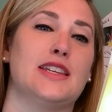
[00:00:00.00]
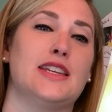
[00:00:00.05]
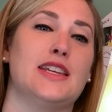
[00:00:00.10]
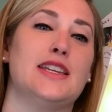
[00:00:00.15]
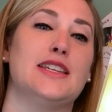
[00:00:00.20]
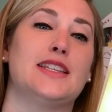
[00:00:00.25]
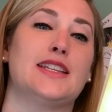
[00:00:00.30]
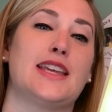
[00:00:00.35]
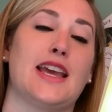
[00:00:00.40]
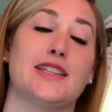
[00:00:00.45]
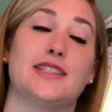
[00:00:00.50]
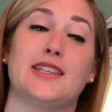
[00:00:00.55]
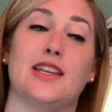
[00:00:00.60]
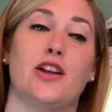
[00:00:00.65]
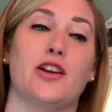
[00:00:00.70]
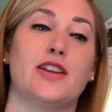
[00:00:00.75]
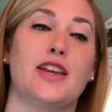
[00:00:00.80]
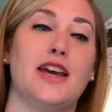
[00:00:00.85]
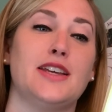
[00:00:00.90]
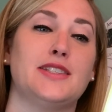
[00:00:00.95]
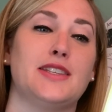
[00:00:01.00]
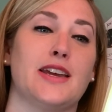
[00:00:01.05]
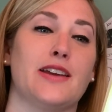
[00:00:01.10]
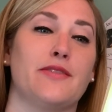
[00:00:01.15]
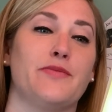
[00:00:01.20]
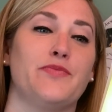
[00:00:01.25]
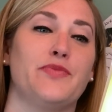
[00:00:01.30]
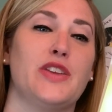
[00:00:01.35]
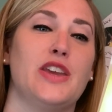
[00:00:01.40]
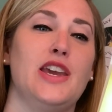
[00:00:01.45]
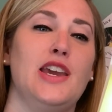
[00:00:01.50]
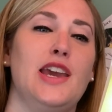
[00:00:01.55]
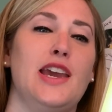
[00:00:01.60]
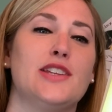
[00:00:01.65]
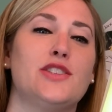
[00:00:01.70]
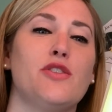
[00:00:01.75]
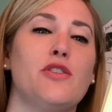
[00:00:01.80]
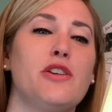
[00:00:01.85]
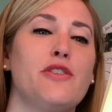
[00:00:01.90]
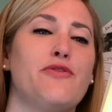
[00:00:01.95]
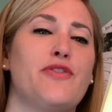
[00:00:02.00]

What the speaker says: gets in on guessing. It's the